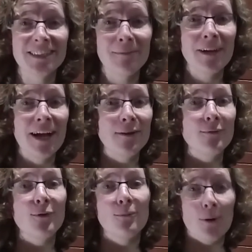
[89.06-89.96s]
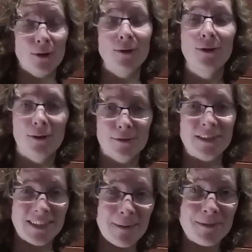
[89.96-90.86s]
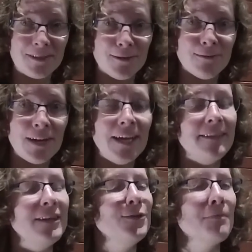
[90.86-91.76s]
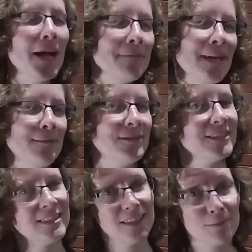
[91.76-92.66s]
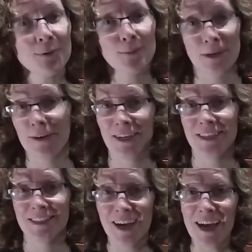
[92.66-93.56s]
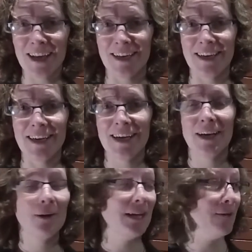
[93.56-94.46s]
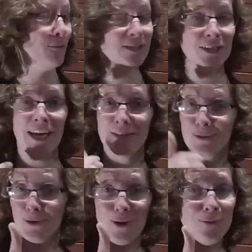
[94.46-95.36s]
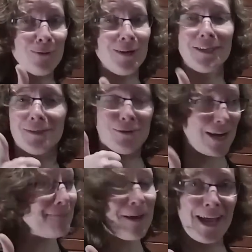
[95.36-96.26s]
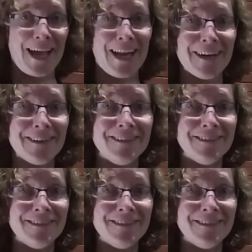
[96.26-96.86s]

some kind of hormonal contraceptive, then you might be able to skip your period entirely, in which case go for it, great plan.